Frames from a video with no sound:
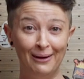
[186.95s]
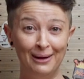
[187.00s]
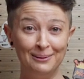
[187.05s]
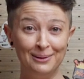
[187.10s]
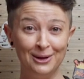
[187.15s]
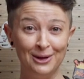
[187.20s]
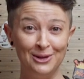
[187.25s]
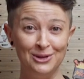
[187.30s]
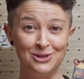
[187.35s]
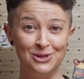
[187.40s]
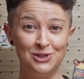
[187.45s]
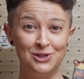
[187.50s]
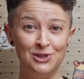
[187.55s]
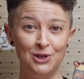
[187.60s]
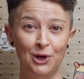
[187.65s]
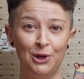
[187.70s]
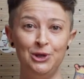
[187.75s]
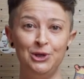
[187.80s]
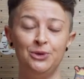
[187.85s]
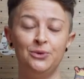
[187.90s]
I'm going to
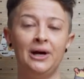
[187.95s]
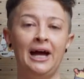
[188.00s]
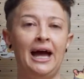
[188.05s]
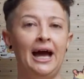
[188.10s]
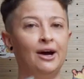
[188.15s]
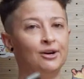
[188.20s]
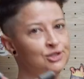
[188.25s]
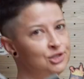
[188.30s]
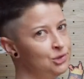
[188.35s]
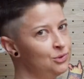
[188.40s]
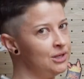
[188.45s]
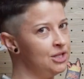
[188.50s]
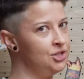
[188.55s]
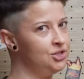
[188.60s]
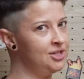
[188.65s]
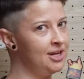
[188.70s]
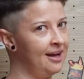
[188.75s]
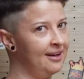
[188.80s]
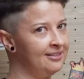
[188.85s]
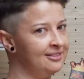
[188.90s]
show you how to
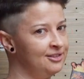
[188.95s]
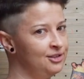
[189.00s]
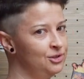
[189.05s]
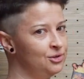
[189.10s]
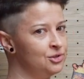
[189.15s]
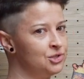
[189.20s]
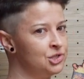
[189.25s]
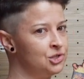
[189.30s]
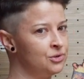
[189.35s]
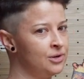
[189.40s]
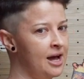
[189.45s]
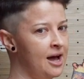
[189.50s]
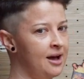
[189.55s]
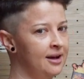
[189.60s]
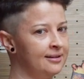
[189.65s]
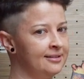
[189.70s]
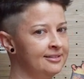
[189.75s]
adjust your truck.